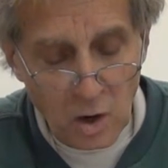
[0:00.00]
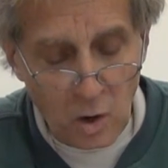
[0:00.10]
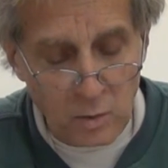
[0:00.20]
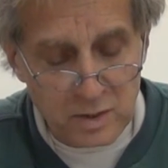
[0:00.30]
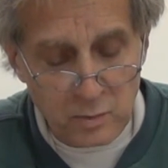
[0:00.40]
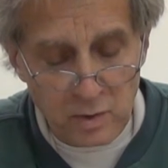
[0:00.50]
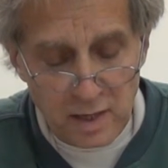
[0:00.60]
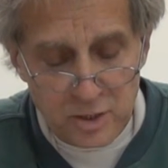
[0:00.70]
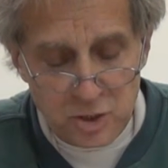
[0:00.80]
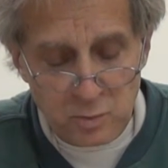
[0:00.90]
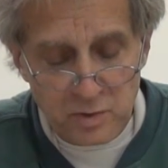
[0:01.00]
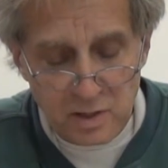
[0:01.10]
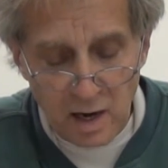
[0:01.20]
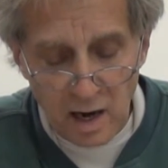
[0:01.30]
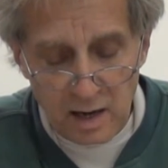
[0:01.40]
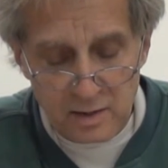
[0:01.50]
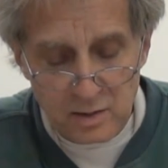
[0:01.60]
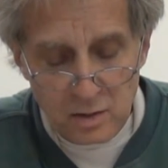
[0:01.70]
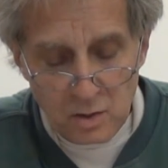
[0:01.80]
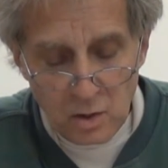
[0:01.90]
only relation with God,
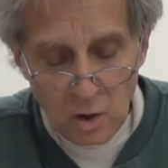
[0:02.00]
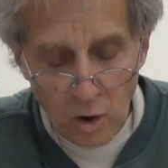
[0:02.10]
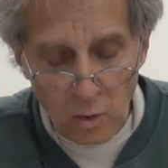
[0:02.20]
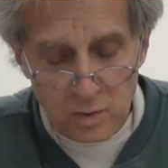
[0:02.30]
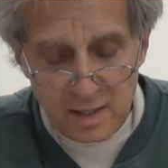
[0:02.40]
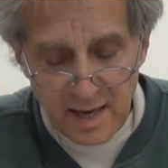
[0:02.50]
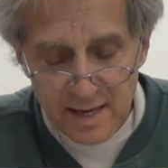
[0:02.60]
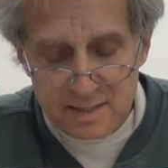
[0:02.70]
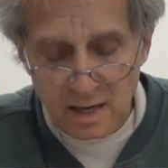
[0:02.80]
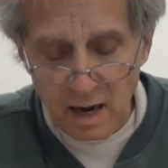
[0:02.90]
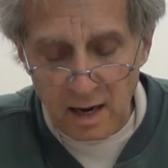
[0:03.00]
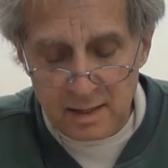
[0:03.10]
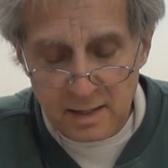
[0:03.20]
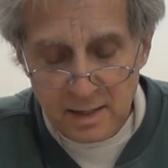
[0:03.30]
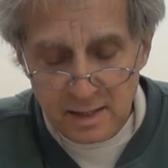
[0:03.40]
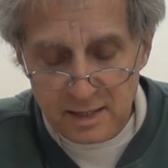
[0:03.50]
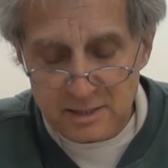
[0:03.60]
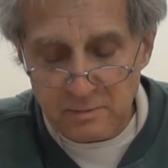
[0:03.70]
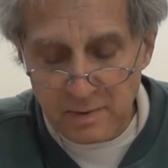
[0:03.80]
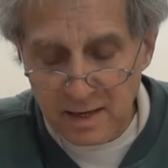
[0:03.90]
only as God
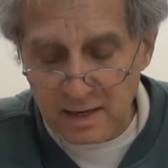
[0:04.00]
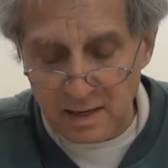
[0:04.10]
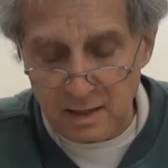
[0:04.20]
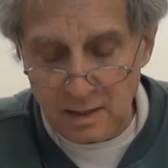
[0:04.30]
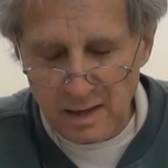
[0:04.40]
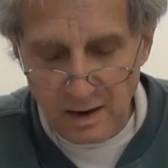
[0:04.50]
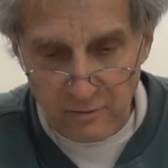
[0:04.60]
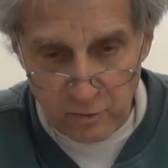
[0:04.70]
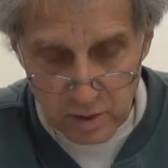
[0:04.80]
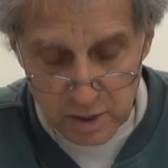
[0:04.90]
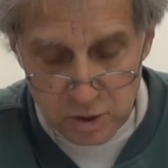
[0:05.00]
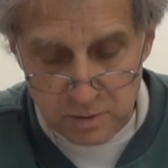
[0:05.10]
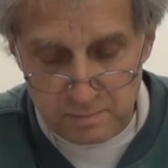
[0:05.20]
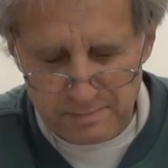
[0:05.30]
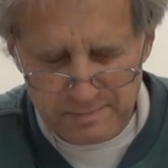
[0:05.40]
is the beginning of relation.